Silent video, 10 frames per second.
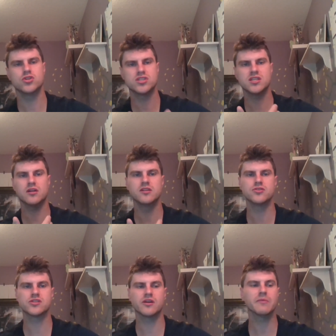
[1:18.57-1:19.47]
You just suck in
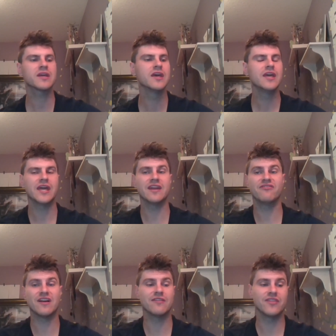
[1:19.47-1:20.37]
your stomach, and I
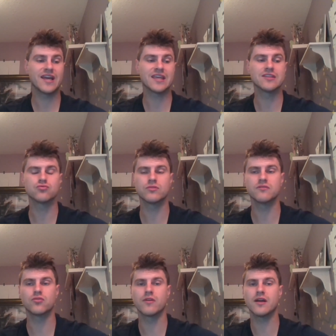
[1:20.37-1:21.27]
found that gets rid
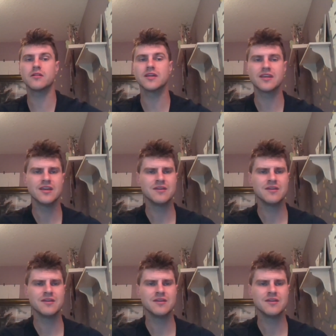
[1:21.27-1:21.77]
of growling